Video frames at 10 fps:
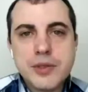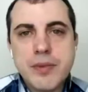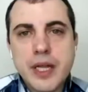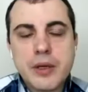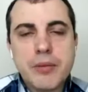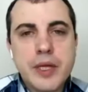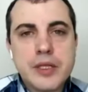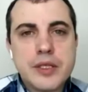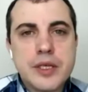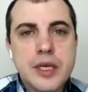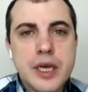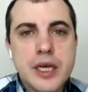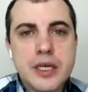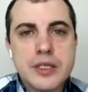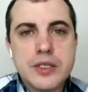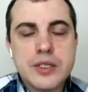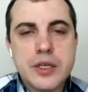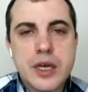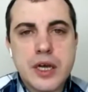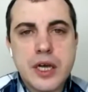malleability is
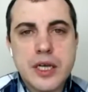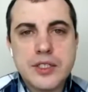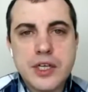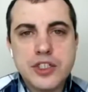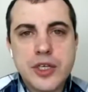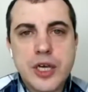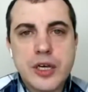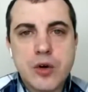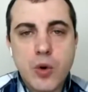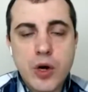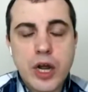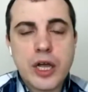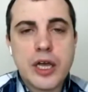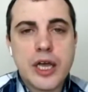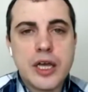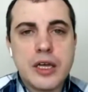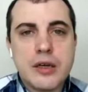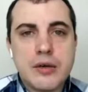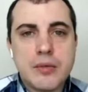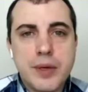essentially a quirk
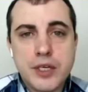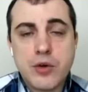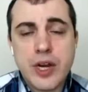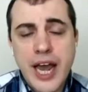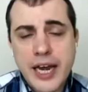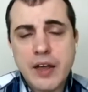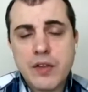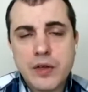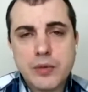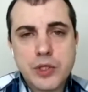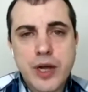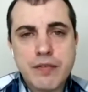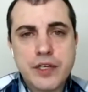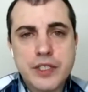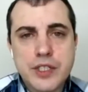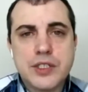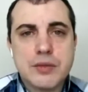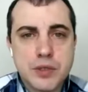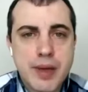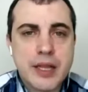in Bitcoin and other cryptographic
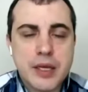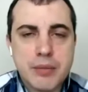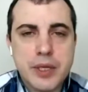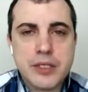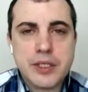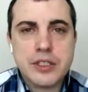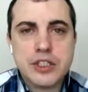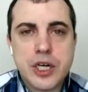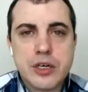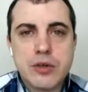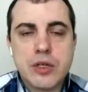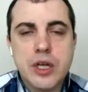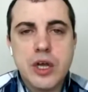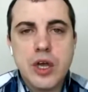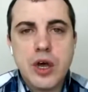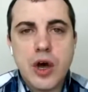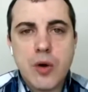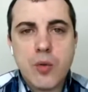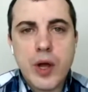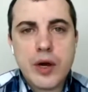systems, malleability in general,
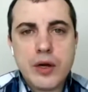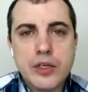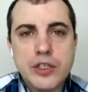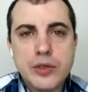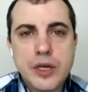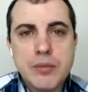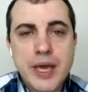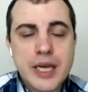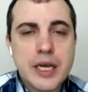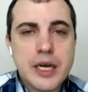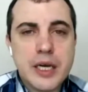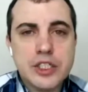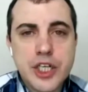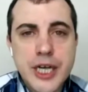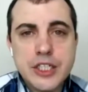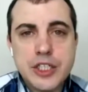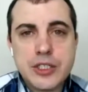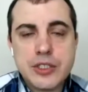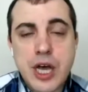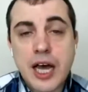where you can make
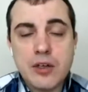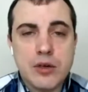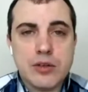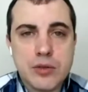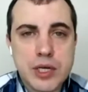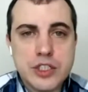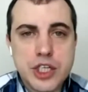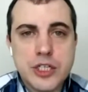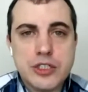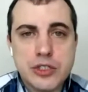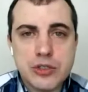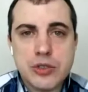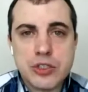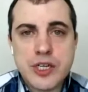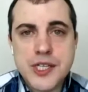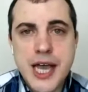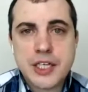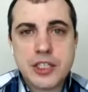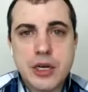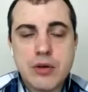changes, unauthorized changes to a
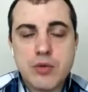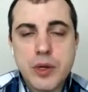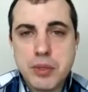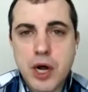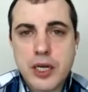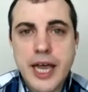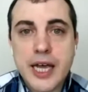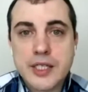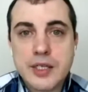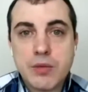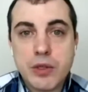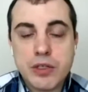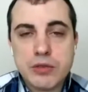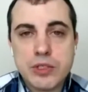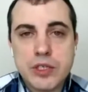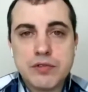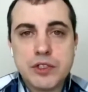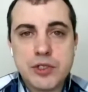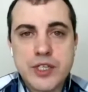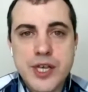transaction, and rebroadcast it with a different
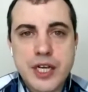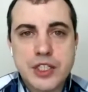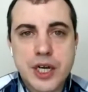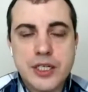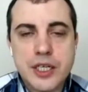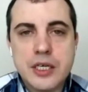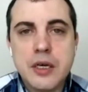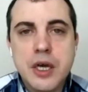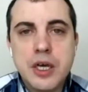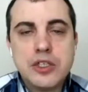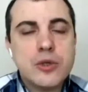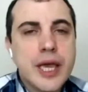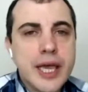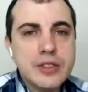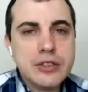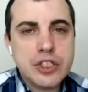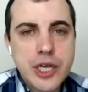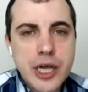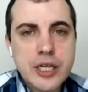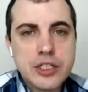transaction ID. You can't
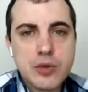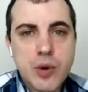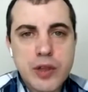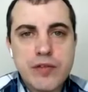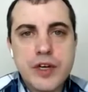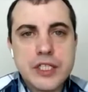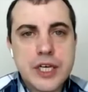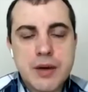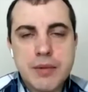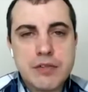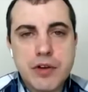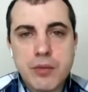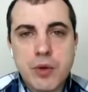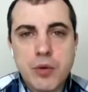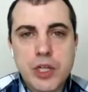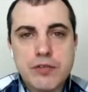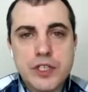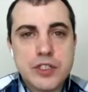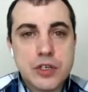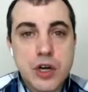change where the funds are coming from or where the
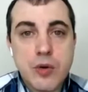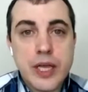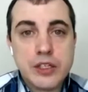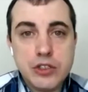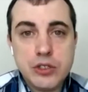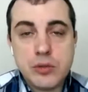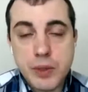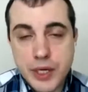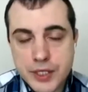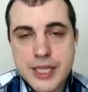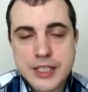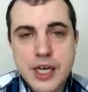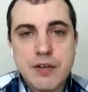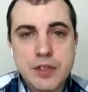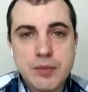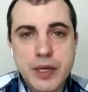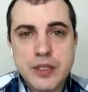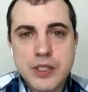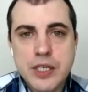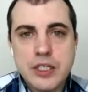funds are going to, because that's covered by
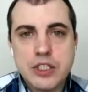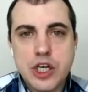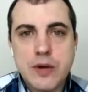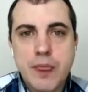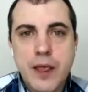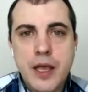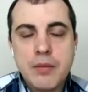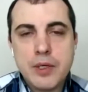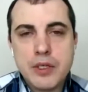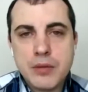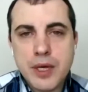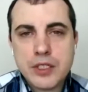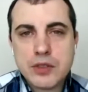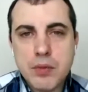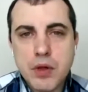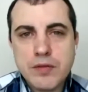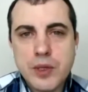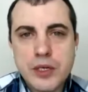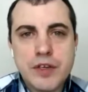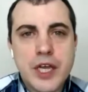the signature. But you can make a small
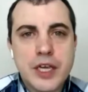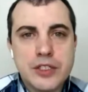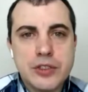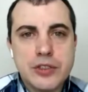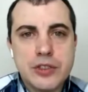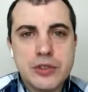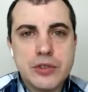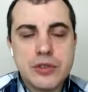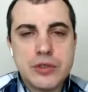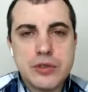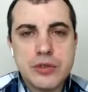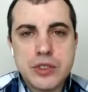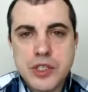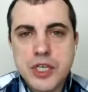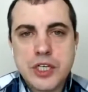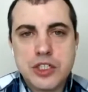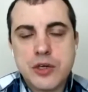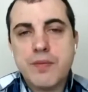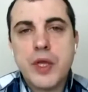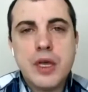modification to the
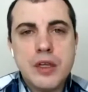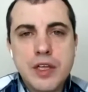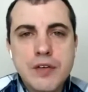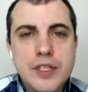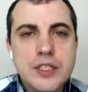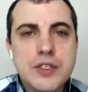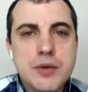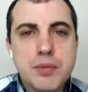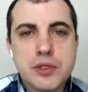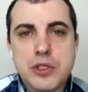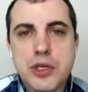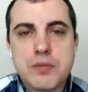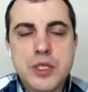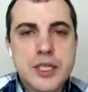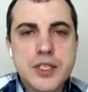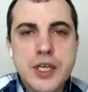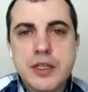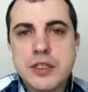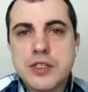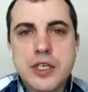signature. Think of it in simple terms. Let's say
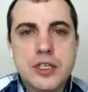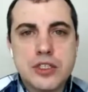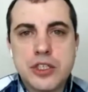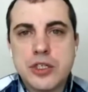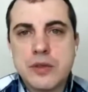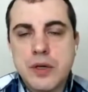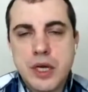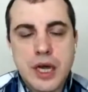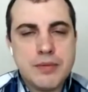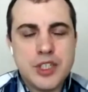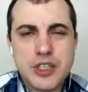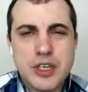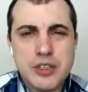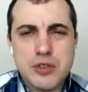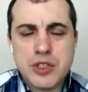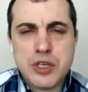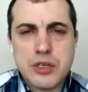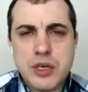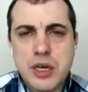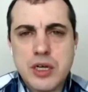that the signature, I'm just going to use
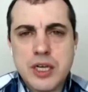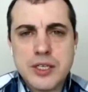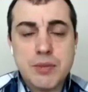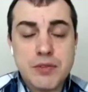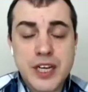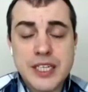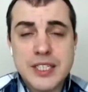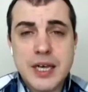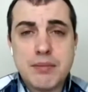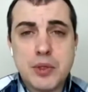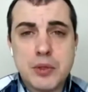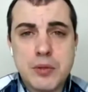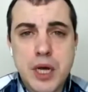a simplified example,